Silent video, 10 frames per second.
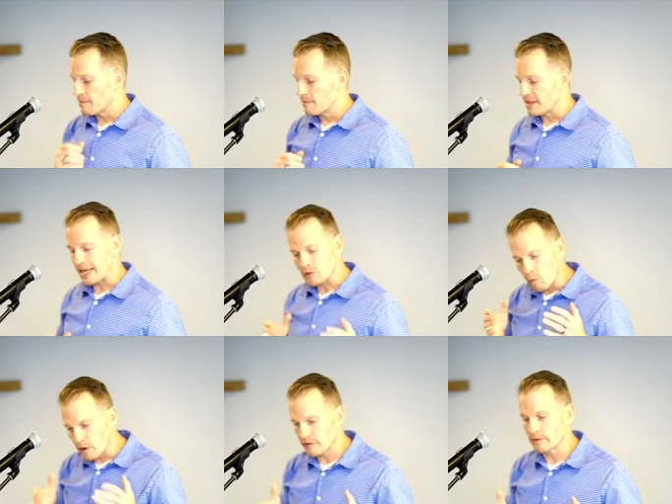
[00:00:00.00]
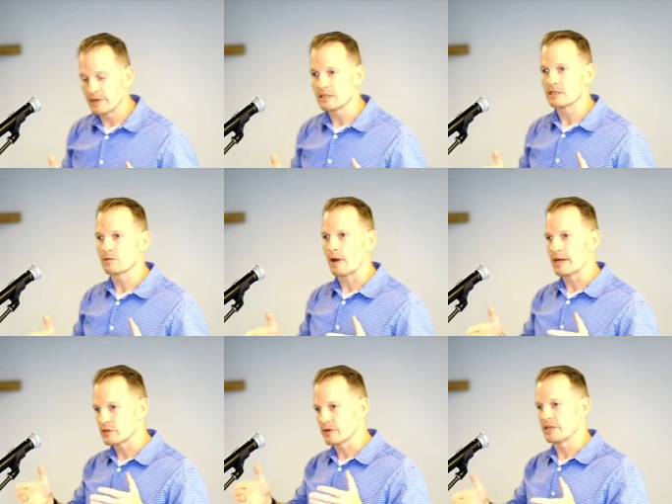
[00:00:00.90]
And that's one of the reasons why at
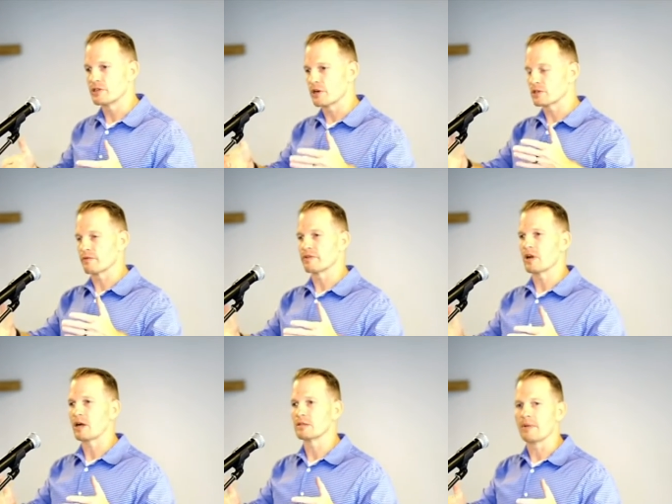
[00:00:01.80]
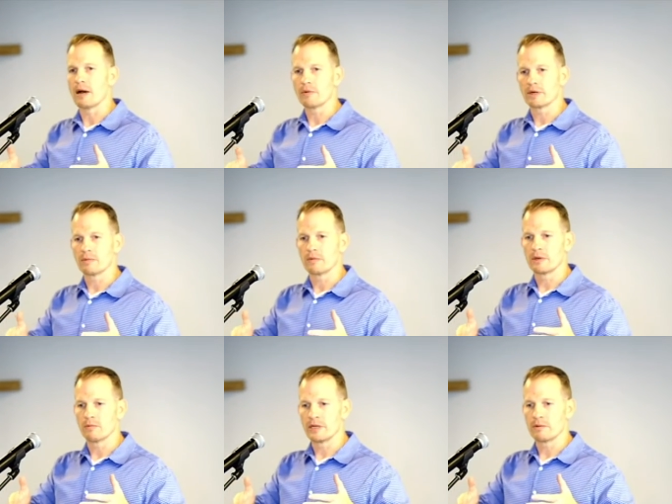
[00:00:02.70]
Trinity Church, as we talked about, we we,
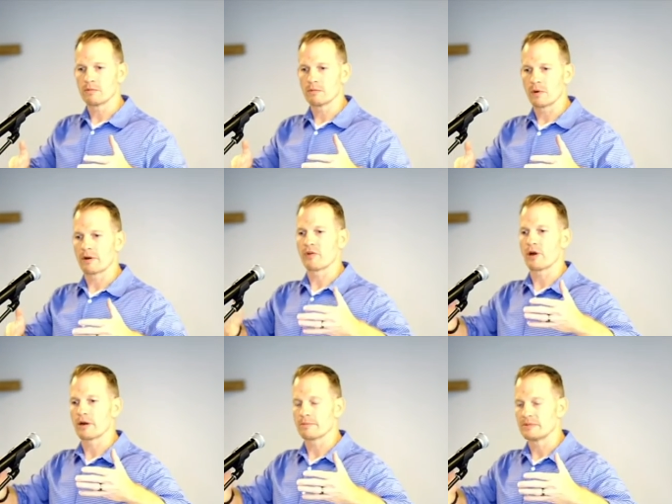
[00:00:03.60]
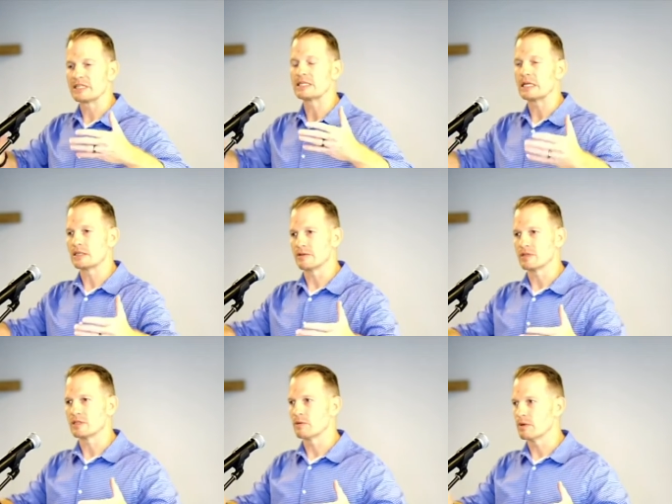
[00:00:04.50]
we, one of our distinctives is
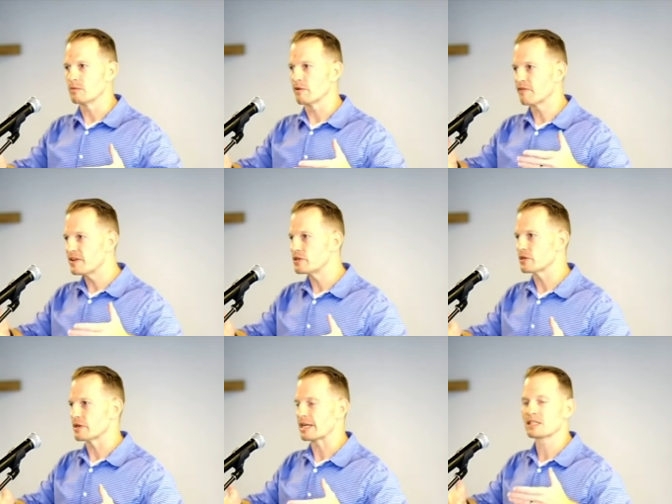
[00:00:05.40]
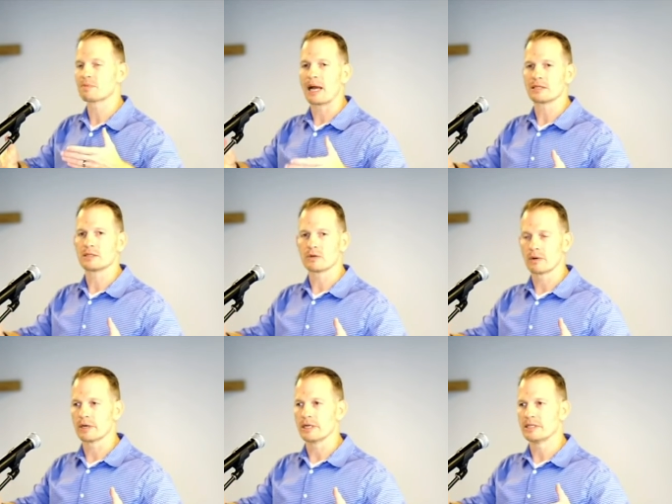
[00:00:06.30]
that we will feature
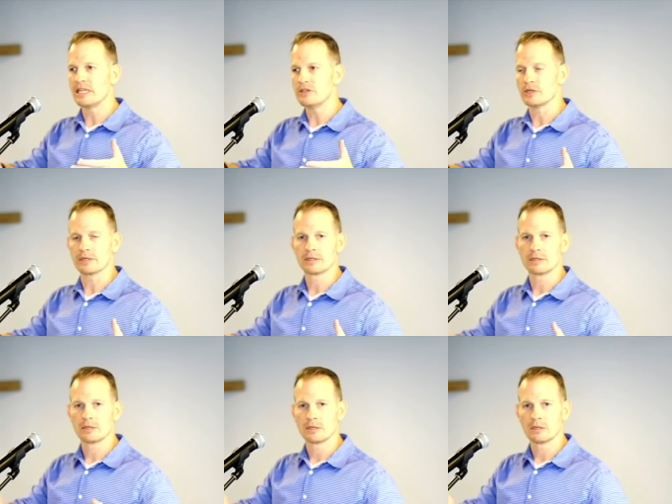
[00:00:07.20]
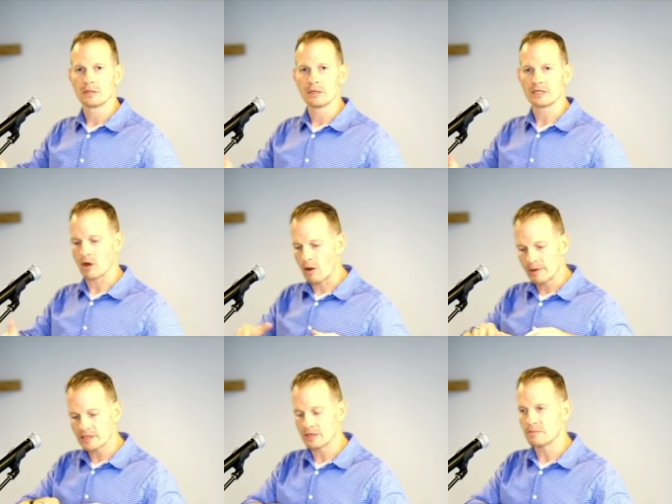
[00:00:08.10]
expository teaching. It's
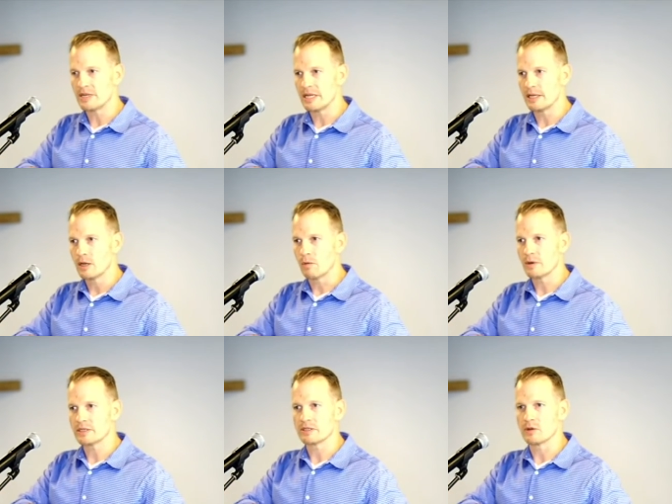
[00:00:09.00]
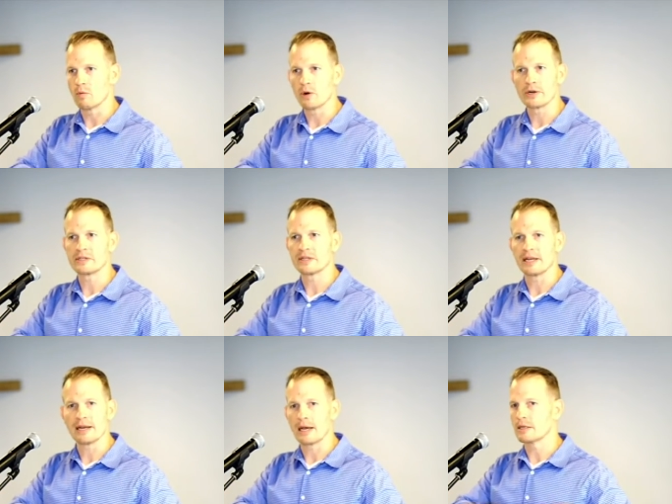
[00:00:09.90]
always going to be what does the word say,
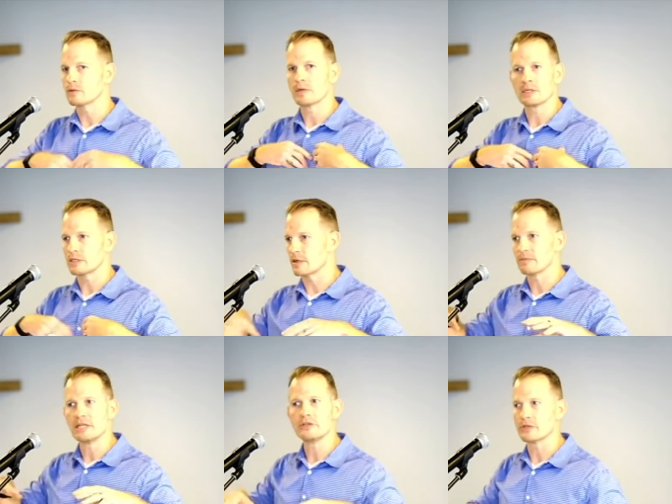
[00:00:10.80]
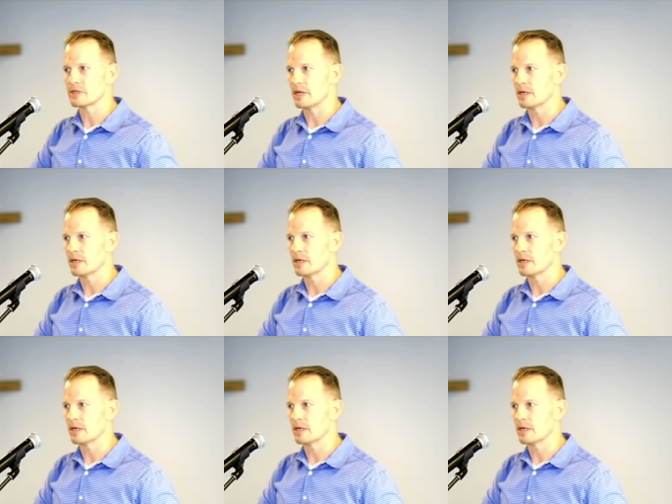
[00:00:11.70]
not as what does some teacher say.